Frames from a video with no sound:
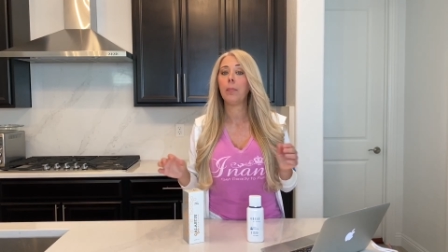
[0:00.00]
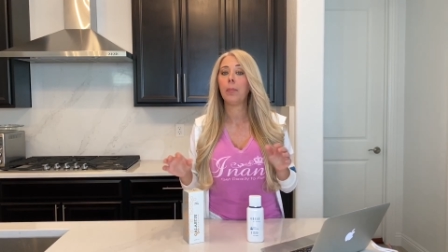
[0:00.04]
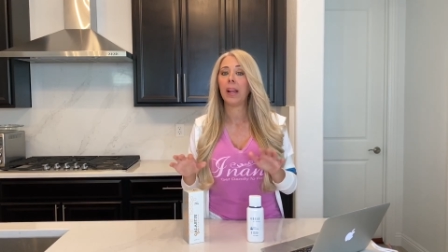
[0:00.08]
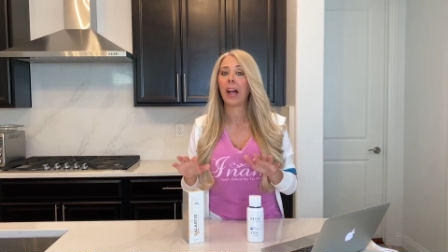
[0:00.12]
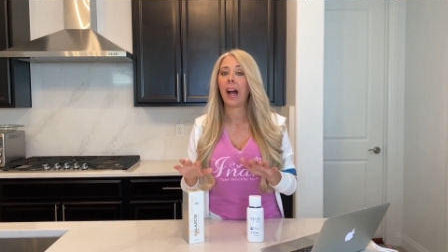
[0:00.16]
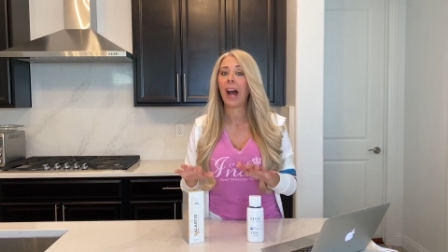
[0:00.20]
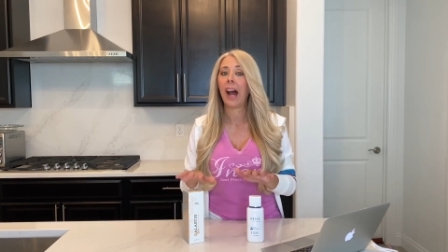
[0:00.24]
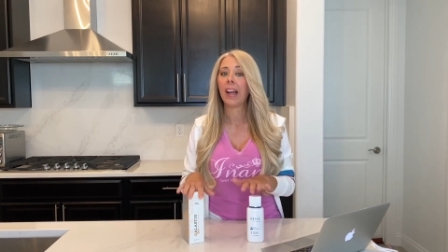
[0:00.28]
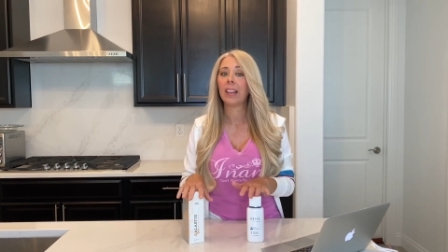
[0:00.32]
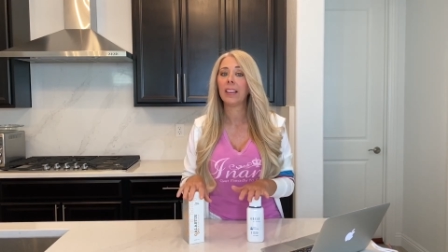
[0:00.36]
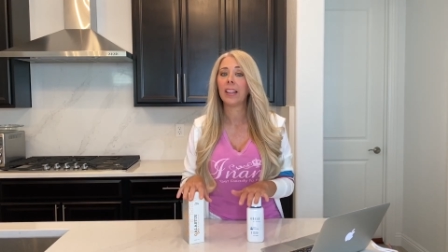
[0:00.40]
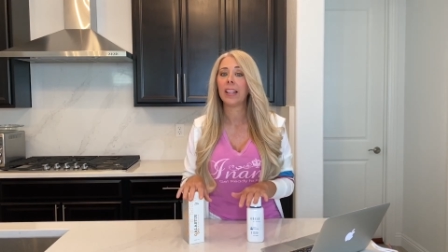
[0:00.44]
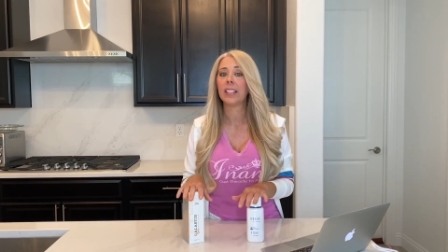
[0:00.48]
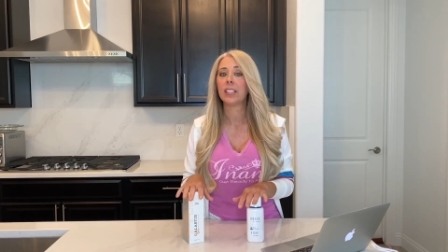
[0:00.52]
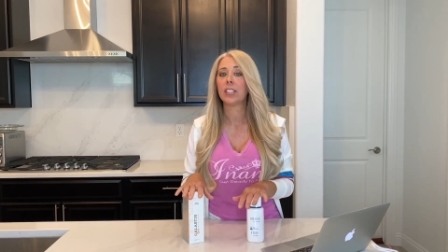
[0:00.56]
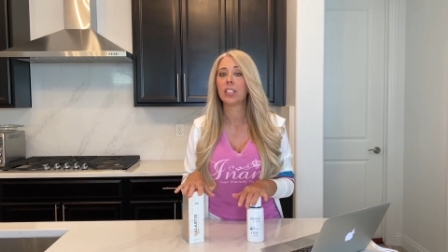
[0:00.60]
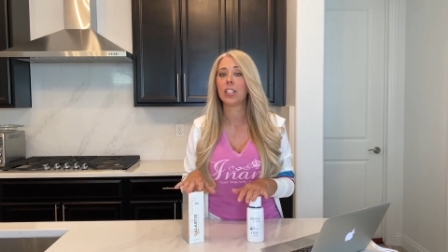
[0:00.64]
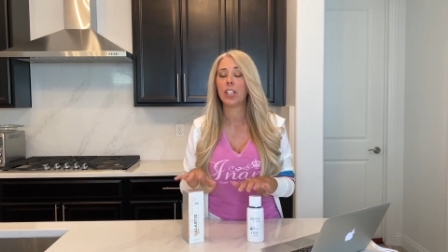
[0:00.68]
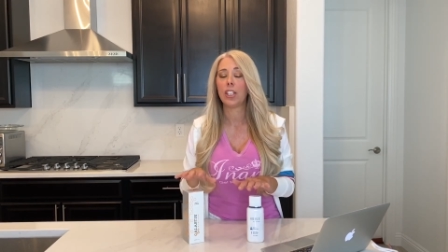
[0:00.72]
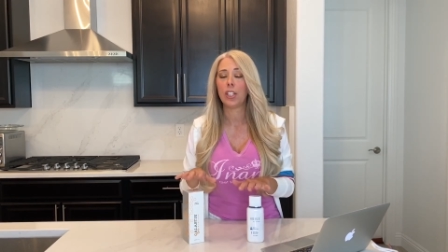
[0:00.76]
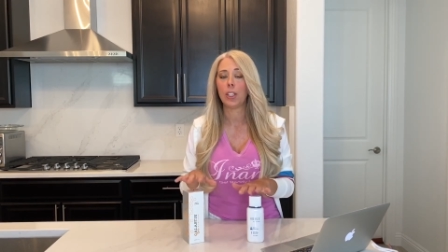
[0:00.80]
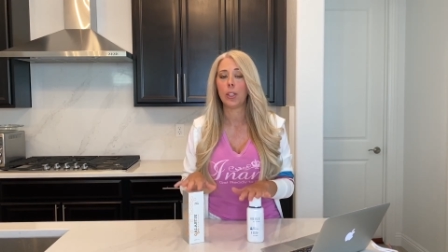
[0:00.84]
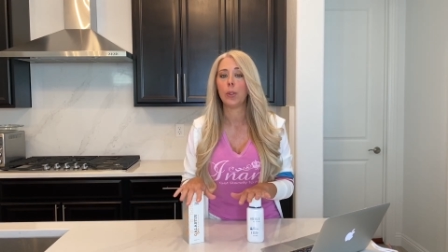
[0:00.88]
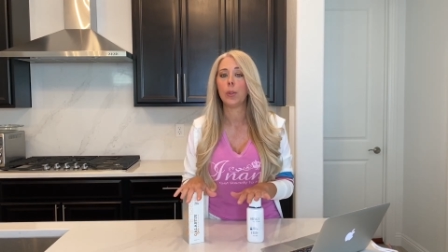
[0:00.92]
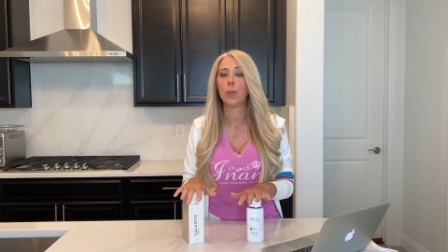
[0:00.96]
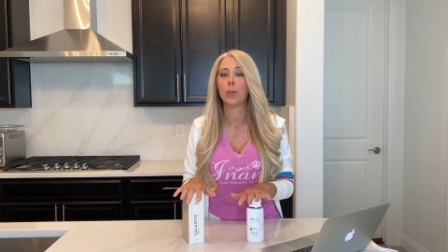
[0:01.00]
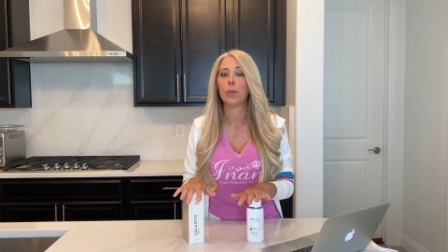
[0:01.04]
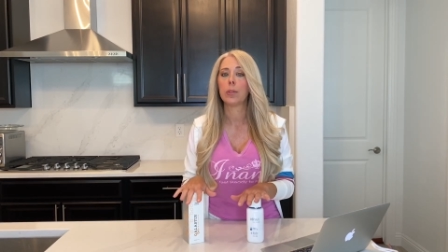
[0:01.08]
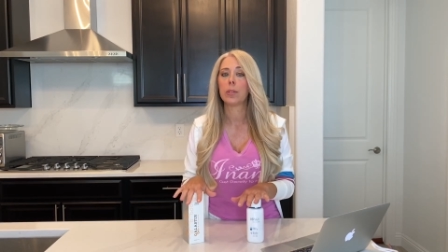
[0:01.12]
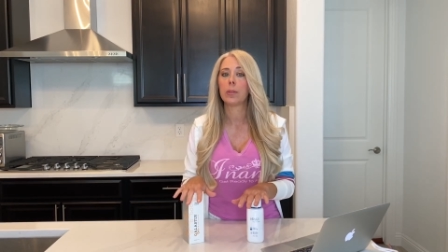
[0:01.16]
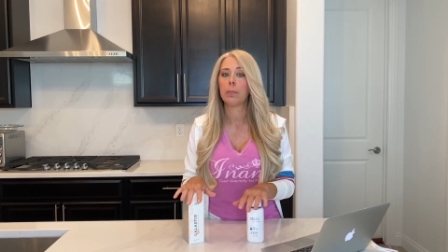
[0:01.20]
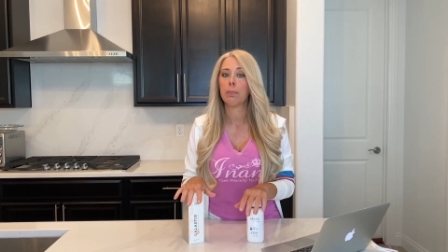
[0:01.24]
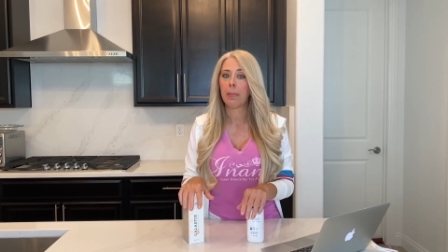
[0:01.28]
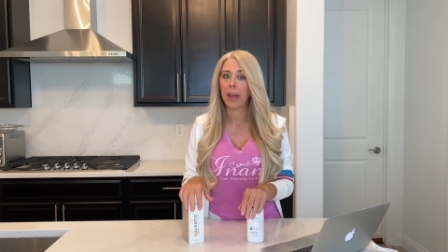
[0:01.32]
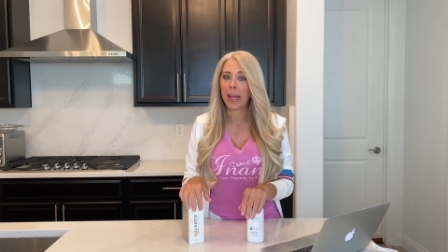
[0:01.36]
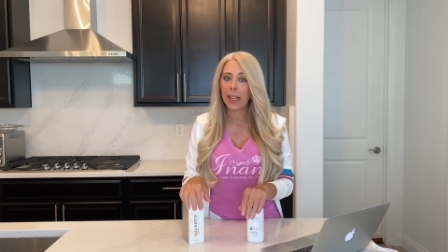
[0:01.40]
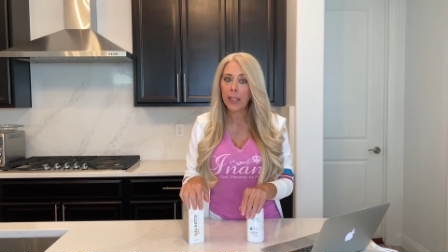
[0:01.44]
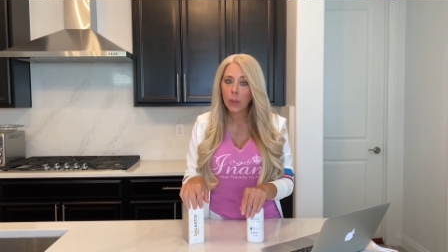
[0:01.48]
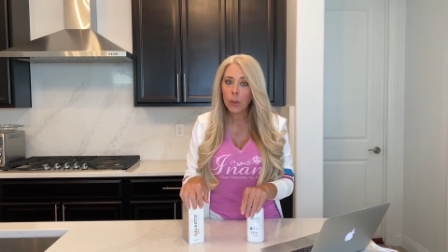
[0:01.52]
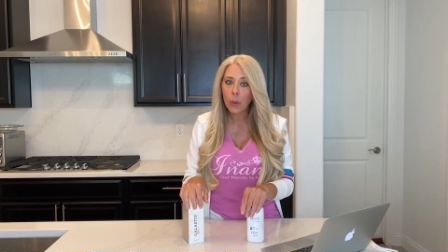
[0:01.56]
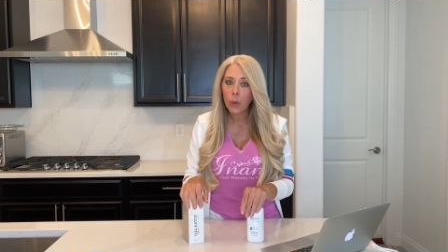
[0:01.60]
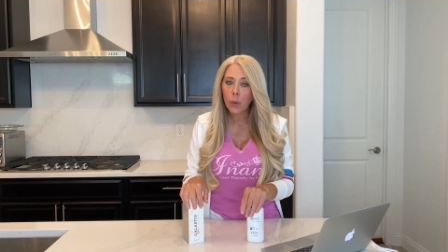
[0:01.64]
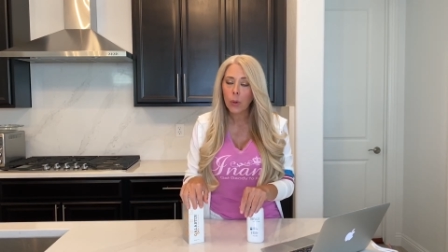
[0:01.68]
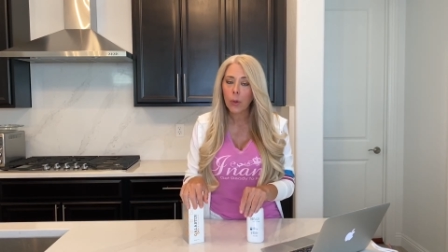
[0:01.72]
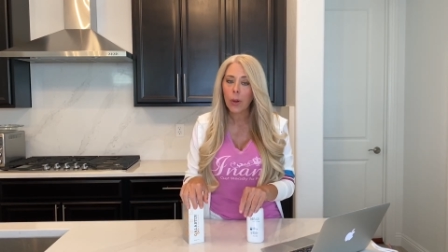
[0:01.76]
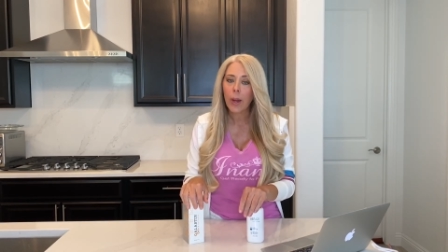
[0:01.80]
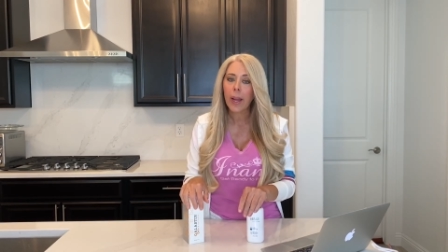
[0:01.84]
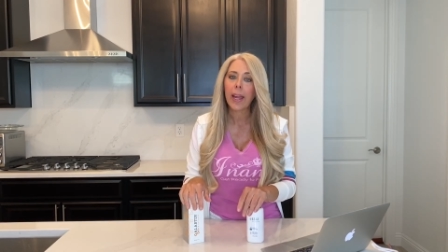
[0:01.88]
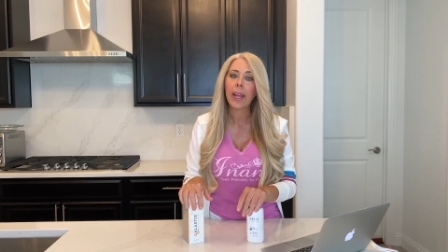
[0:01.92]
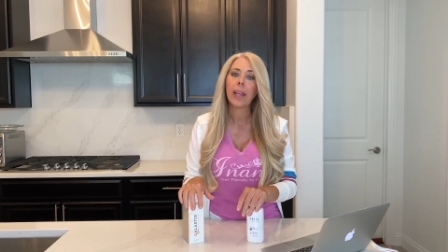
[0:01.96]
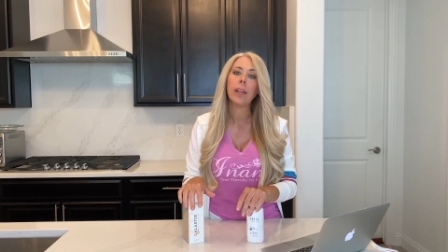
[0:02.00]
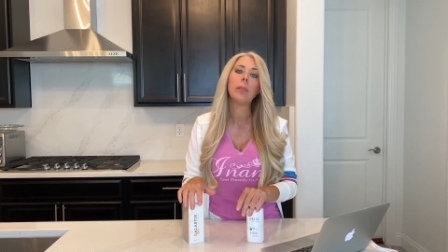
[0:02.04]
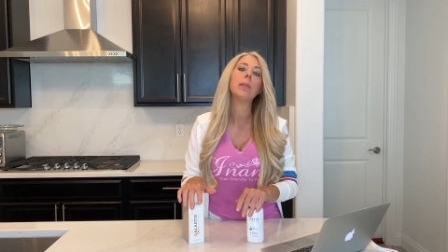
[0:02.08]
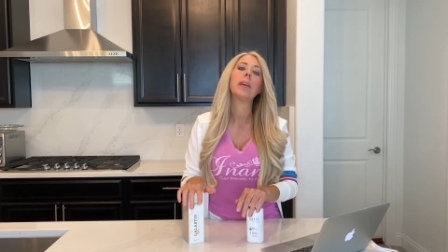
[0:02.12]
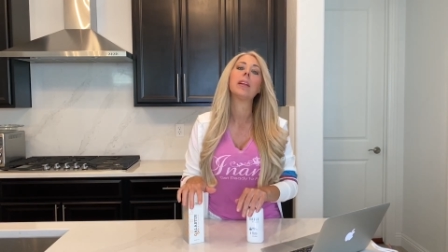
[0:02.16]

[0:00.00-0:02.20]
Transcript: but I like to use medical grade.